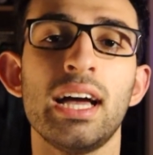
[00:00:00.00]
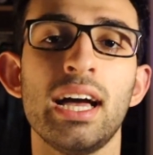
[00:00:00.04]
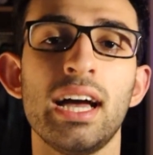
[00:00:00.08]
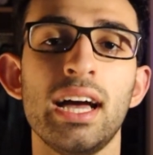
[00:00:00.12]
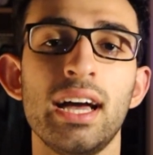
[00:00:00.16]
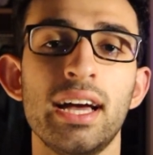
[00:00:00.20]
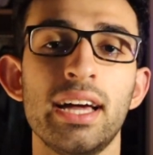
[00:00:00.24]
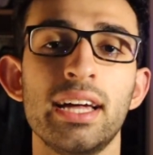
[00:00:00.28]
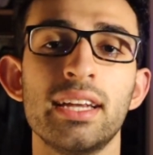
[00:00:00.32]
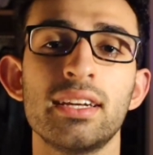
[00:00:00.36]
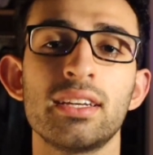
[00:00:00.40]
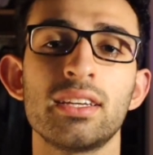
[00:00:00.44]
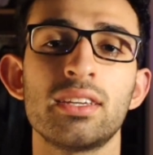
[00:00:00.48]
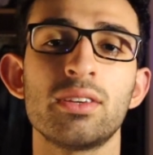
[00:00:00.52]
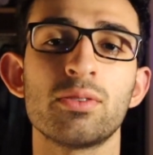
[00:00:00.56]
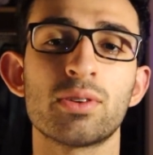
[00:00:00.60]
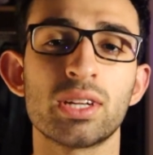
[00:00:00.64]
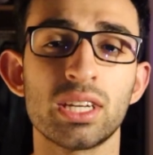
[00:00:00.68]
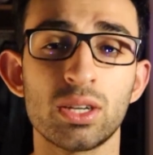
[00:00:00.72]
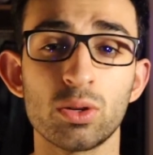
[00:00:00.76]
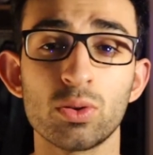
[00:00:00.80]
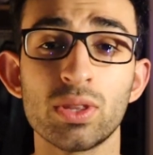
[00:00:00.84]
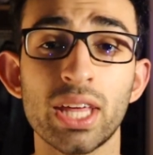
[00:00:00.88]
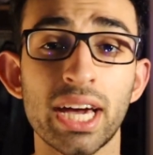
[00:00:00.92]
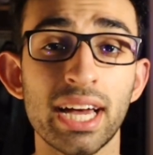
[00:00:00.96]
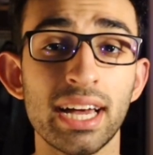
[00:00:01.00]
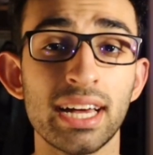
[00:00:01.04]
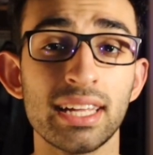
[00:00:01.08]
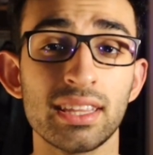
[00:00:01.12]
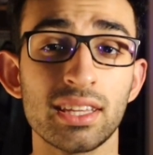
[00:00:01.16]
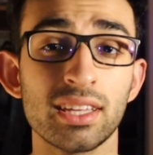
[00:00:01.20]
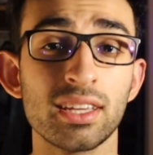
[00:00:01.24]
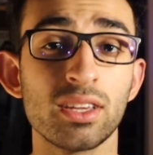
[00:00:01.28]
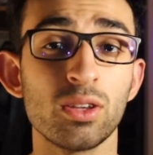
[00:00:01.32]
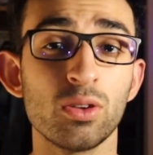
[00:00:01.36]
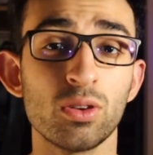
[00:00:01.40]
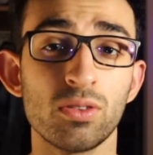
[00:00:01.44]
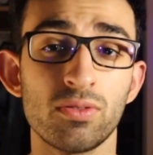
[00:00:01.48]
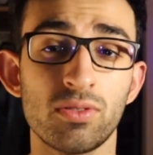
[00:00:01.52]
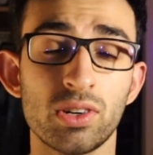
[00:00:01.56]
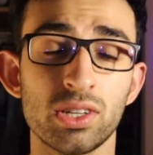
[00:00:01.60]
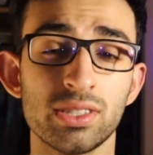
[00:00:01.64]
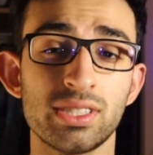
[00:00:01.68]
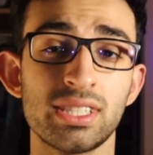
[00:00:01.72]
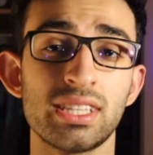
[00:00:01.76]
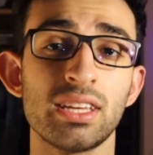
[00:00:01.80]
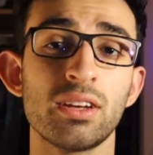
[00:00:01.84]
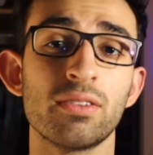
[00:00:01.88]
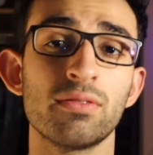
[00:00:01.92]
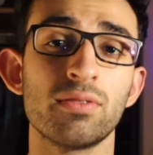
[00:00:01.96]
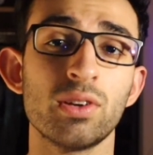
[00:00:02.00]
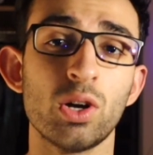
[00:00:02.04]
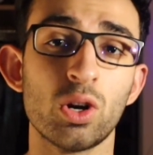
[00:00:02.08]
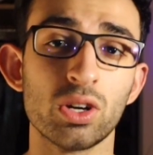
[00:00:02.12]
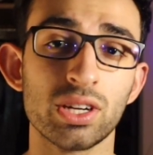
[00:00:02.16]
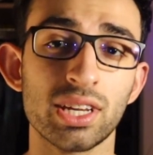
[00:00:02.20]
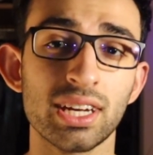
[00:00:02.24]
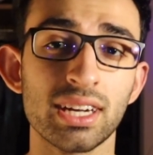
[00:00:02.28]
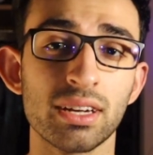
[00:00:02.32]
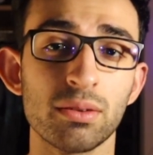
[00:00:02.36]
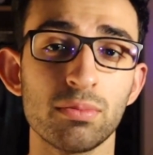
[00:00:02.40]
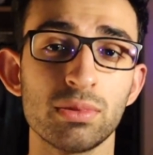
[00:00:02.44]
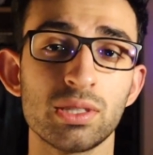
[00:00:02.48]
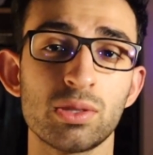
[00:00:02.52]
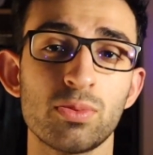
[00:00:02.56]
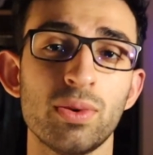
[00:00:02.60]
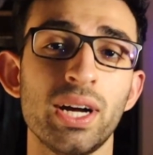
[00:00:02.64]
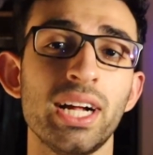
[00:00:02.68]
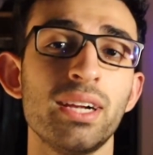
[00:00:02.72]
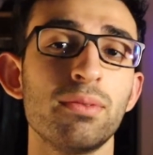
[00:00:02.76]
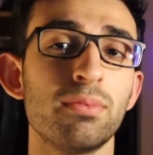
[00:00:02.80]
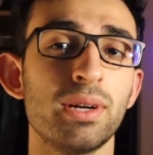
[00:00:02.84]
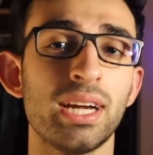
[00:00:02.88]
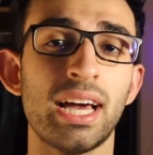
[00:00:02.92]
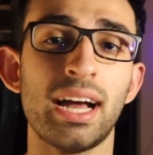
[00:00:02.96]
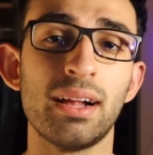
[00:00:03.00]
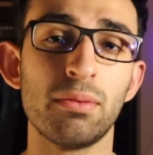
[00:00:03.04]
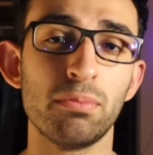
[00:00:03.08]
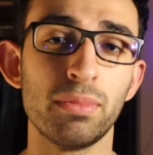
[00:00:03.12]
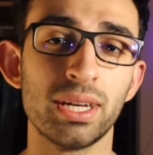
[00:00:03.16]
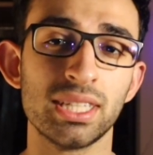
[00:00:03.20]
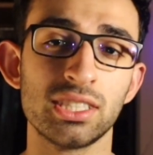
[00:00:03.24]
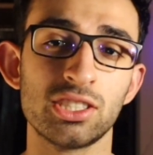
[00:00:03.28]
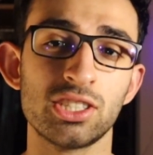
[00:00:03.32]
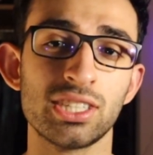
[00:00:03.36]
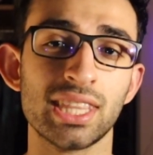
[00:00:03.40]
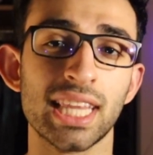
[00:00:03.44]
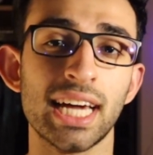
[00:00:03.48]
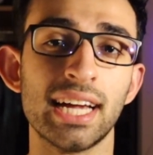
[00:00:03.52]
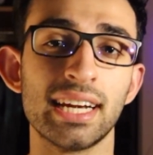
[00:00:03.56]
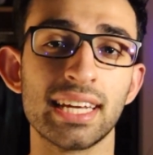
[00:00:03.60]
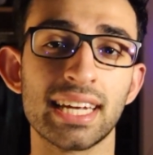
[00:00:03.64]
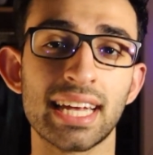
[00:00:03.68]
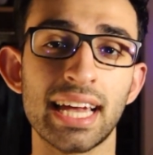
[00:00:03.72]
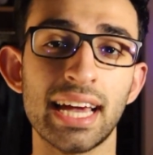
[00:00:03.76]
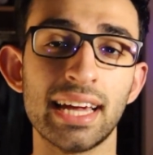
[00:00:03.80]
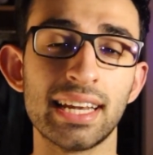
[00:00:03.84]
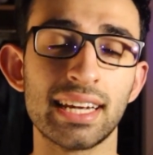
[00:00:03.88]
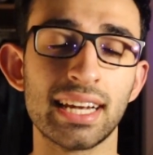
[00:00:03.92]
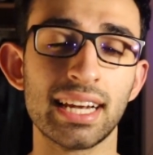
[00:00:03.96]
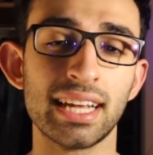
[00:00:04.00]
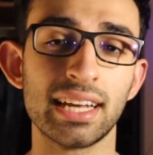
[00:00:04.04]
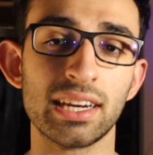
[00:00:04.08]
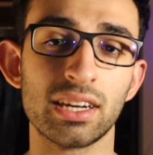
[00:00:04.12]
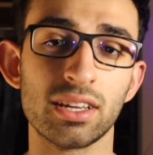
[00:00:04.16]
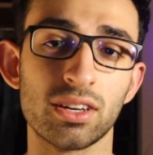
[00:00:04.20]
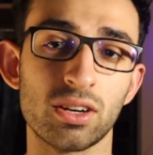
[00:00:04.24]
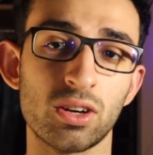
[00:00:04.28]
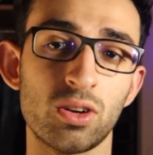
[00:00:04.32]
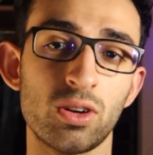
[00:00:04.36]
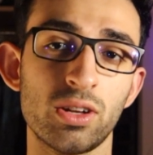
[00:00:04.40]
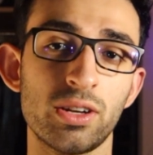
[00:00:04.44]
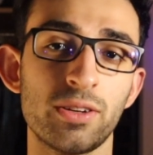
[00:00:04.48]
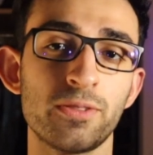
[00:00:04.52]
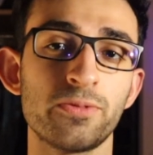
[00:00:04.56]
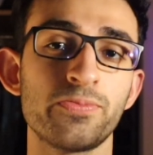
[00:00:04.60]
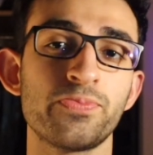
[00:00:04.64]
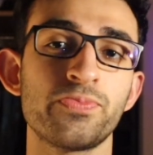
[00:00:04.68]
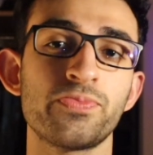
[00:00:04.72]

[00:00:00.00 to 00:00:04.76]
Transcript: And you can do that at the University of Nottingham as well, but I'll mention that again later on.